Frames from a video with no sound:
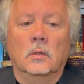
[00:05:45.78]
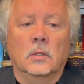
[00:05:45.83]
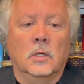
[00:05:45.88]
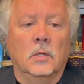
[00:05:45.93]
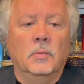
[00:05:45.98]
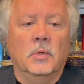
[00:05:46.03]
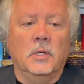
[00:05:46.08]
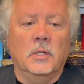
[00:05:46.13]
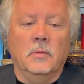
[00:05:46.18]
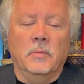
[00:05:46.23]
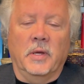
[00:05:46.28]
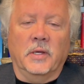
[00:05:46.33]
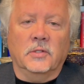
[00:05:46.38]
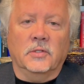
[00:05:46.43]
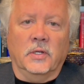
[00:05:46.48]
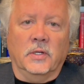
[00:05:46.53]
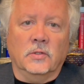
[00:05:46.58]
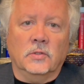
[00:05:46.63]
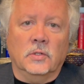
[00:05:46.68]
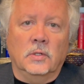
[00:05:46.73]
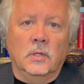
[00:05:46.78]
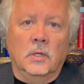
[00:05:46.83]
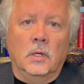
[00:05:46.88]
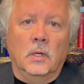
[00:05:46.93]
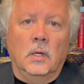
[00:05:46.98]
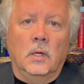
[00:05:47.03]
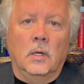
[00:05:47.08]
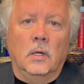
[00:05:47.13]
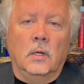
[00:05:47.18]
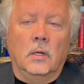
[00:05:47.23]
Completely makes sense,
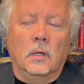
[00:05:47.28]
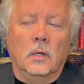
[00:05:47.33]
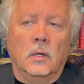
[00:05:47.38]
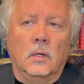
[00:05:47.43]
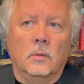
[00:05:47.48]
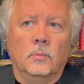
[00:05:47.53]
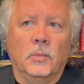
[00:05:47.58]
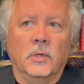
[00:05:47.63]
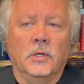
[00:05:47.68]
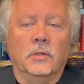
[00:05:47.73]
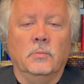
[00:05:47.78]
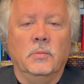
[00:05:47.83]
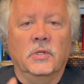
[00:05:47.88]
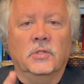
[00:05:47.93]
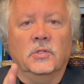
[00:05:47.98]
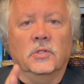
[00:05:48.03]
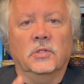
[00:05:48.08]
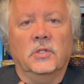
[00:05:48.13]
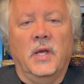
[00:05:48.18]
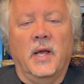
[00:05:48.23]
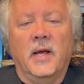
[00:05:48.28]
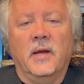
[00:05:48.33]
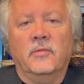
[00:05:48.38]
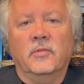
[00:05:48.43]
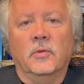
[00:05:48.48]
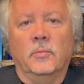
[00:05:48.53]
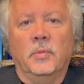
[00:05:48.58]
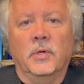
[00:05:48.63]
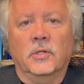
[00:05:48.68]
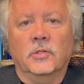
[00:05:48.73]
but it misses half
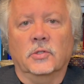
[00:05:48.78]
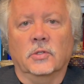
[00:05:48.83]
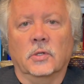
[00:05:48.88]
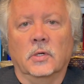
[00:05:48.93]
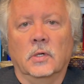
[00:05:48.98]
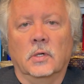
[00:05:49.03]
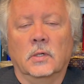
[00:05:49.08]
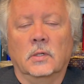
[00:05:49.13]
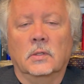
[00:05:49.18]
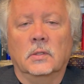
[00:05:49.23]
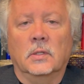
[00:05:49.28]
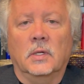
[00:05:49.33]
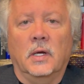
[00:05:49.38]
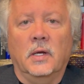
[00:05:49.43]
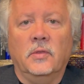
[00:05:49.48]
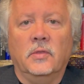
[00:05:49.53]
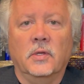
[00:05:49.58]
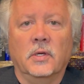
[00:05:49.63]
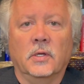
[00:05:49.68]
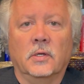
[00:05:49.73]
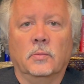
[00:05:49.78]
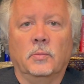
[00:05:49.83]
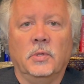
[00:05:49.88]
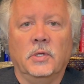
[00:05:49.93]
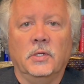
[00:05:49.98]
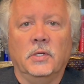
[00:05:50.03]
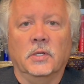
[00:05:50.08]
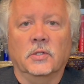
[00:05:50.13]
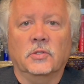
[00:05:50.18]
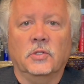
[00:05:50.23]
the picture. I think
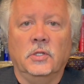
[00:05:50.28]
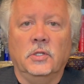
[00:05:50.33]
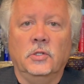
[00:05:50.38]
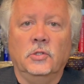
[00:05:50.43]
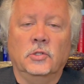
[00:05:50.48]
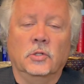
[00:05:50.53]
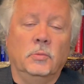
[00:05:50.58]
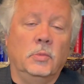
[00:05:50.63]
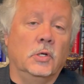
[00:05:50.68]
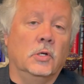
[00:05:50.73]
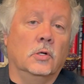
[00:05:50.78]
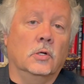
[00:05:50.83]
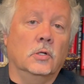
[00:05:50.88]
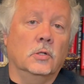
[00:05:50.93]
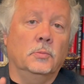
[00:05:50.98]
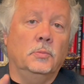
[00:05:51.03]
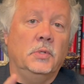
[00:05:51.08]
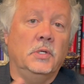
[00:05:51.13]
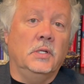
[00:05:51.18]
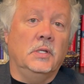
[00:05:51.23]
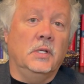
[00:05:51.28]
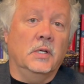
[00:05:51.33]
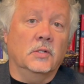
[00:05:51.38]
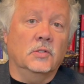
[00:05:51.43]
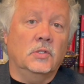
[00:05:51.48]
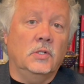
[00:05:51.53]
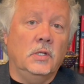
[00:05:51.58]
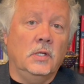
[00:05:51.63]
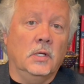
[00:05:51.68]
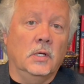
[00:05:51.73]
PTSD should be called
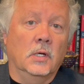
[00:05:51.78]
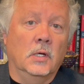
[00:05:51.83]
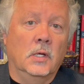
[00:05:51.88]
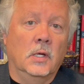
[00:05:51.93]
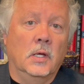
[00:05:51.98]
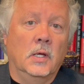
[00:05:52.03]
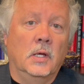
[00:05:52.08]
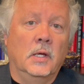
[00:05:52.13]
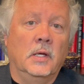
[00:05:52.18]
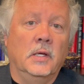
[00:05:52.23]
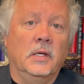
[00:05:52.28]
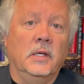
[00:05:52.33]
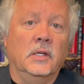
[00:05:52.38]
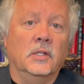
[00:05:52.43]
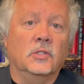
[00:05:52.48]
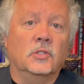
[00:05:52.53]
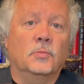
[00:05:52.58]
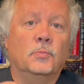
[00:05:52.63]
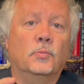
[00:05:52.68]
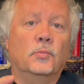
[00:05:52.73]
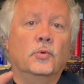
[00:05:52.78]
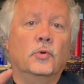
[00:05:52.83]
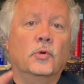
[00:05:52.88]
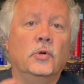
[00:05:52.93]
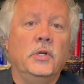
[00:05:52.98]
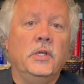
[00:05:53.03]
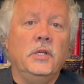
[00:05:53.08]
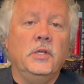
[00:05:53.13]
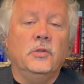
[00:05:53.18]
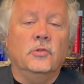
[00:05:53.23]
PTSD it's
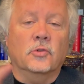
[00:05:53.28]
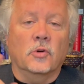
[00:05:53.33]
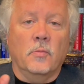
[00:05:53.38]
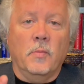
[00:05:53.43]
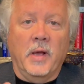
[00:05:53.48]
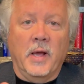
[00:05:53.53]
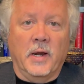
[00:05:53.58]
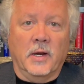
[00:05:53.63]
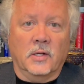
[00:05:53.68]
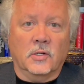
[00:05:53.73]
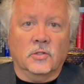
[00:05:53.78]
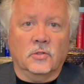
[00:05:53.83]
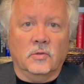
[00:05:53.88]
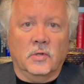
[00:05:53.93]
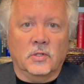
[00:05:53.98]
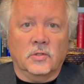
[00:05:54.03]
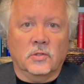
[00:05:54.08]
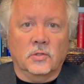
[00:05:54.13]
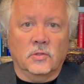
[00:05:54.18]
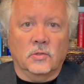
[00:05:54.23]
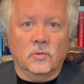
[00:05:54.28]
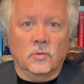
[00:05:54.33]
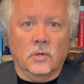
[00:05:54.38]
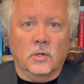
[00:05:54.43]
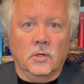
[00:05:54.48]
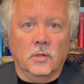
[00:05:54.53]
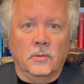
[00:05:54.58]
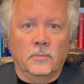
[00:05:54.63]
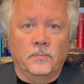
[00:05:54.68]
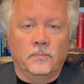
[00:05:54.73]
pre traumatic stress
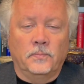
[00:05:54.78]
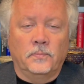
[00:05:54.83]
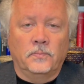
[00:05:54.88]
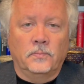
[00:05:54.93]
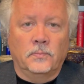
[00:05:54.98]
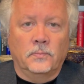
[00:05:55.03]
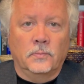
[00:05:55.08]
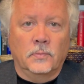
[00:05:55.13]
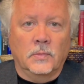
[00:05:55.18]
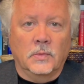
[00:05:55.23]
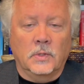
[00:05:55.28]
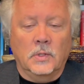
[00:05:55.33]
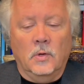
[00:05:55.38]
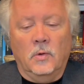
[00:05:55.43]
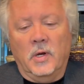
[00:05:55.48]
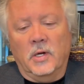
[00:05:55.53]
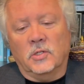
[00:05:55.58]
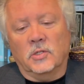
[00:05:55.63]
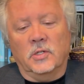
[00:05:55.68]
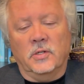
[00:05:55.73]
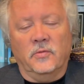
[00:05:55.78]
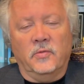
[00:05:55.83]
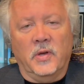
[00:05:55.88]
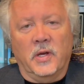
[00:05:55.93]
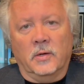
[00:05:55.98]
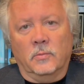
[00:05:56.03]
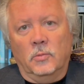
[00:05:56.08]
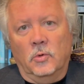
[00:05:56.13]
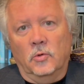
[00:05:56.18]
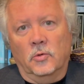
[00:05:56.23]
disorder. Well, actually, in
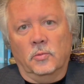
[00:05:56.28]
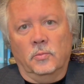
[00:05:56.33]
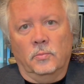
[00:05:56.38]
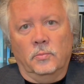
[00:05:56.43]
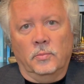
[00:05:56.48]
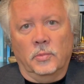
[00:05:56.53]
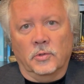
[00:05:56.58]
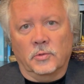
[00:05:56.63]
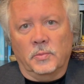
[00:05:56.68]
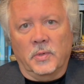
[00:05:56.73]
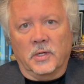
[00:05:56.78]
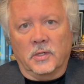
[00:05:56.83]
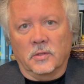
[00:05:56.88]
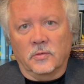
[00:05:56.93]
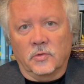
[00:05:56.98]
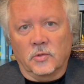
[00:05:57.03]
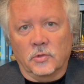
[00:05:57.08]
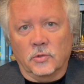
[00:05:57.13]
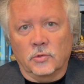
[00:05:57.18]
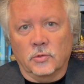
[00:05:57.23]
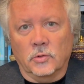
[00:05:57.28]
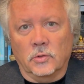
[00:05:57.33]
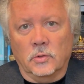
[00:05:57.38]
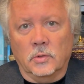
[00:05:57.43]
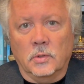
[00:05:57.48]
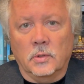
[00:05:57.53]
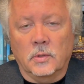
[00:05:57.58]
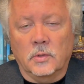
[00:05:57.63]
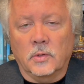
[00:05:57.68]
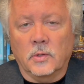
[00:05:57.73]
fact, both perspectives are true,
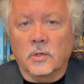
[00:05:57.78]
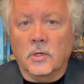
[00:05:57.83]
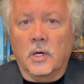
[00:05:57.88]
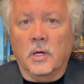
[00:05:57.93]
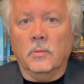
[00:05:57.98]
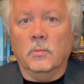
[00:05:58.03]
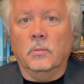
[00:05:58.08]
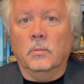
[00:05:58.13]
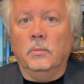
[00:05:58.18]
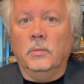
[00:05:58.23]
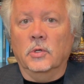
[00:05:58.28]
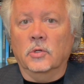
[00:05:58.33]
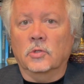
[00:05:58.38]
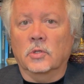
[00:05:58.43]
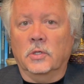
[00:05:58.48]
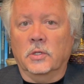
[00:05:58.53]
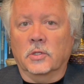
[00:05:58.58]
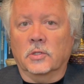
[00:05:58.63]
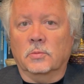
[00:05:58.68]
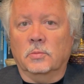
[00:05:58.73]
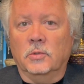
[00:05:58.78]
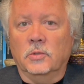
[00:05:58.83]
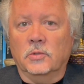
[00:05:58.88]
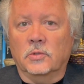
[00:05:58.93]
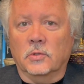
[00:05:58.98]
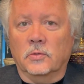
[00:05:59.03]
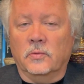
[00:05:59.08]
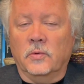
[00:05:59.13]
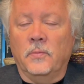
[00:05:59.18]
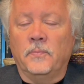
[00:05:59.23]
they're not mutually
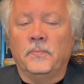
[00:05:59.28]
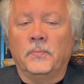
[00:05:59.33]
exclusive.